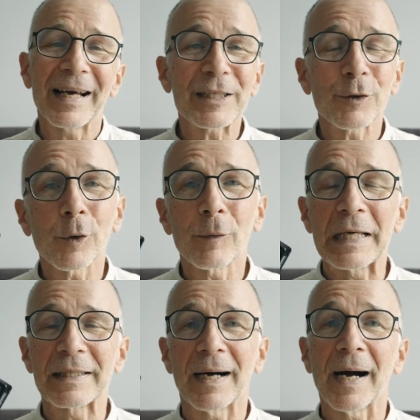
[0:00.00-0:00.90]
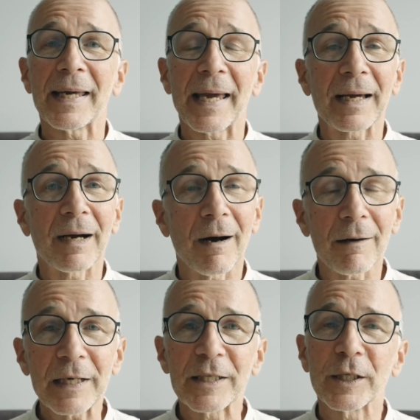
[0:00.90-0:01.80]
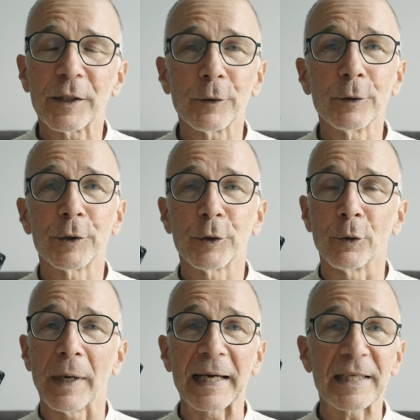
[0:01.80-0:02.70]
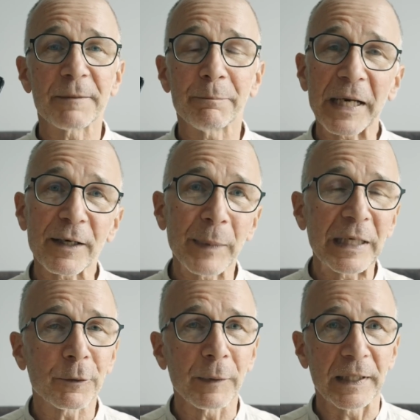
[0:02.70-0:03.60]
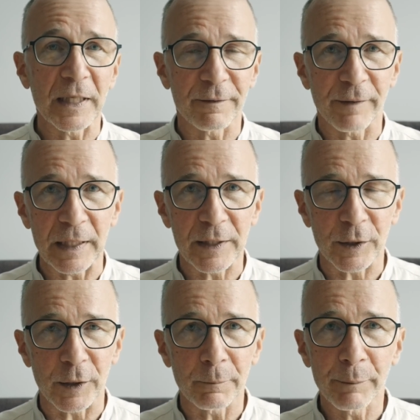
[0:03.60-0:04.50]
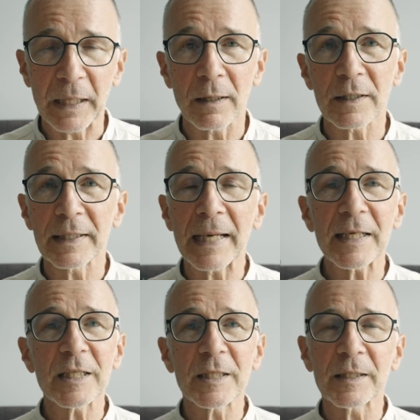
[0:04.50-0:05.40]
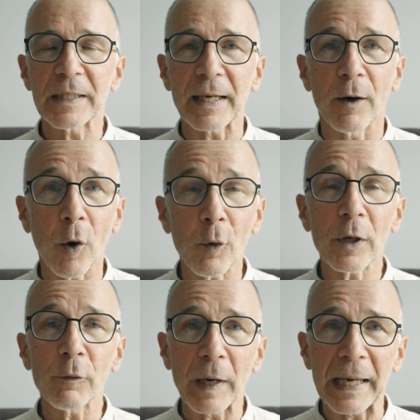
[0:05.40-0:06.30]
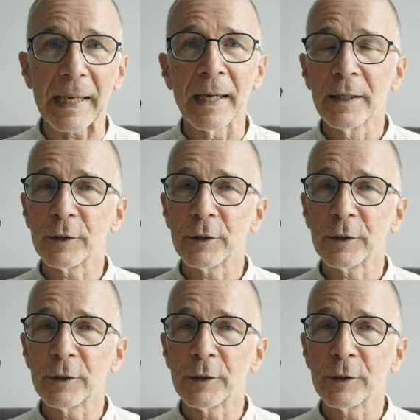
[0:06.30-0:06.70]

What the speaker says: As always, I encourage you to experiment with this feature because that is the only way